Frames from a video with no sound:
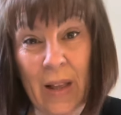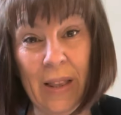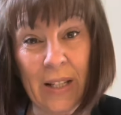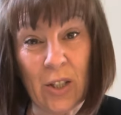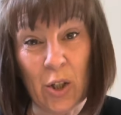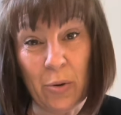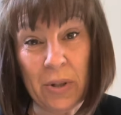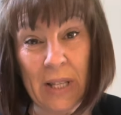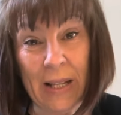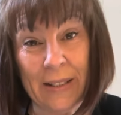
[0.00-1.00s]
Let's do the
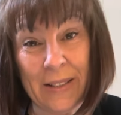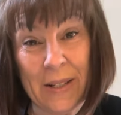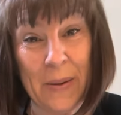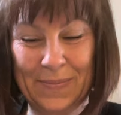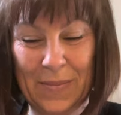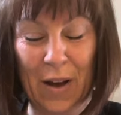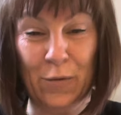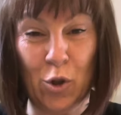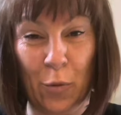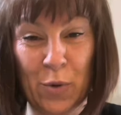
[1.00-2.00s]
salad. I've
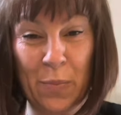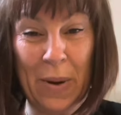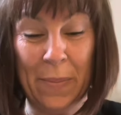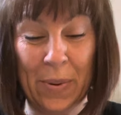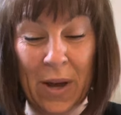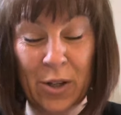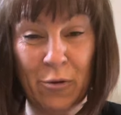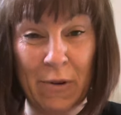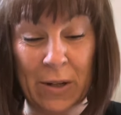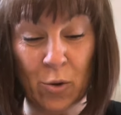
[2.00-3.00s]
chopped a pepper and a
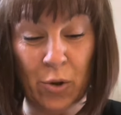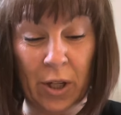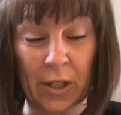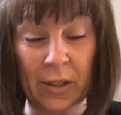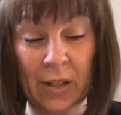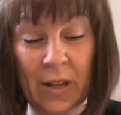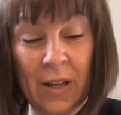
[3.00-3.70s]
red onion.